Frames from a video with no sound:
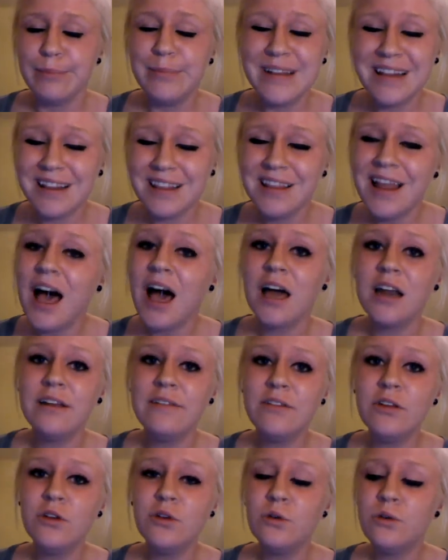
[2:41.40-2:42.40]
but a lot
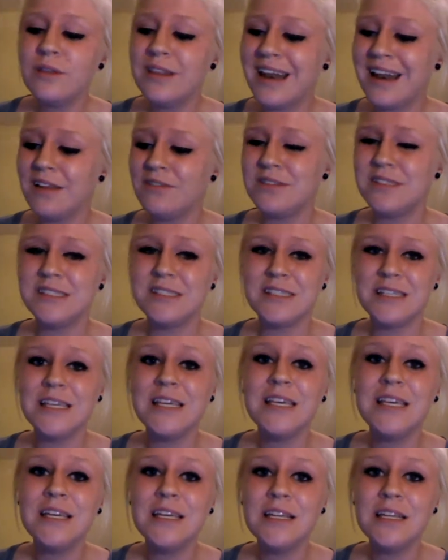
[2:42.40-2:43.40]
of you that I've
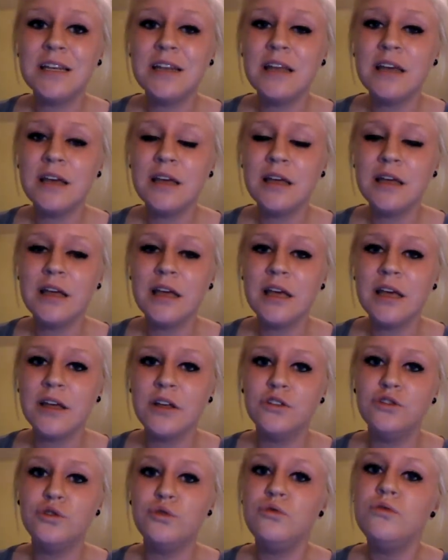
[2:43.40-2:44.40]
seen
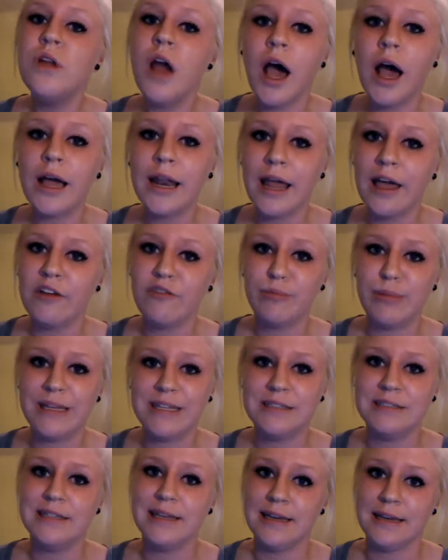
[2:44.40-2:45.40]
do not have
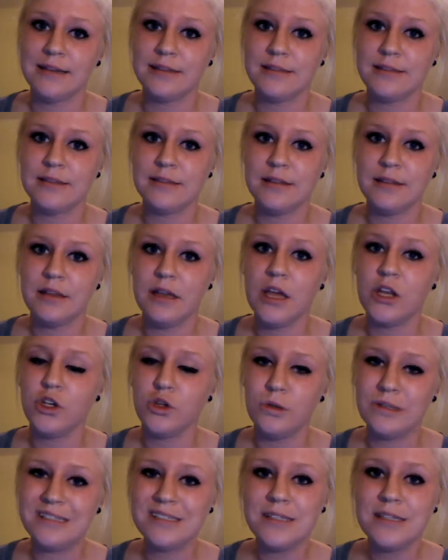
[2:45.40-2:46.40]
big dicks,
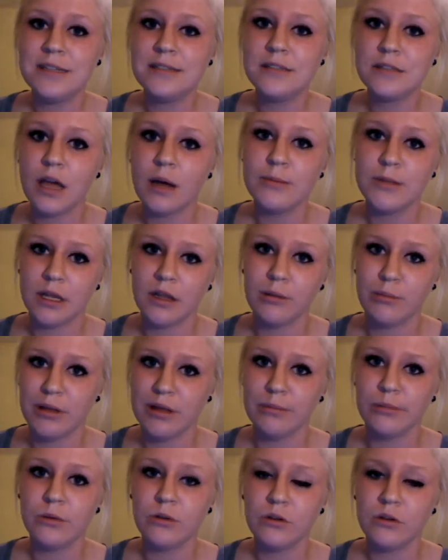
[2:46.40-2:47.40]
and you just need to stop telling
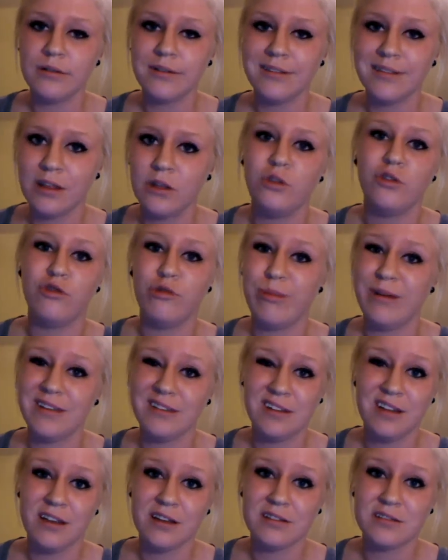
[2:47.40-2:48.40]
people that you have
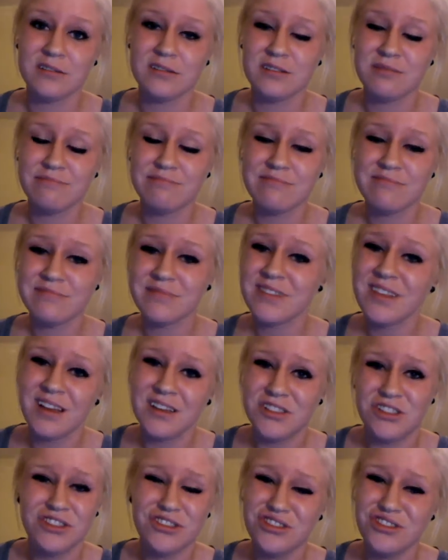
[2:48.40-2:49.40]
big dicks,
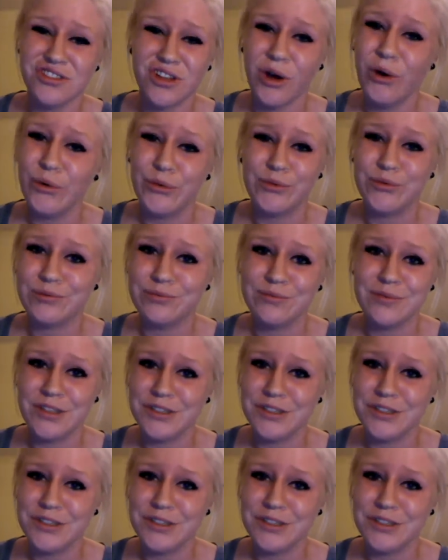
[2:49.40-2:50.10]
because you just don't.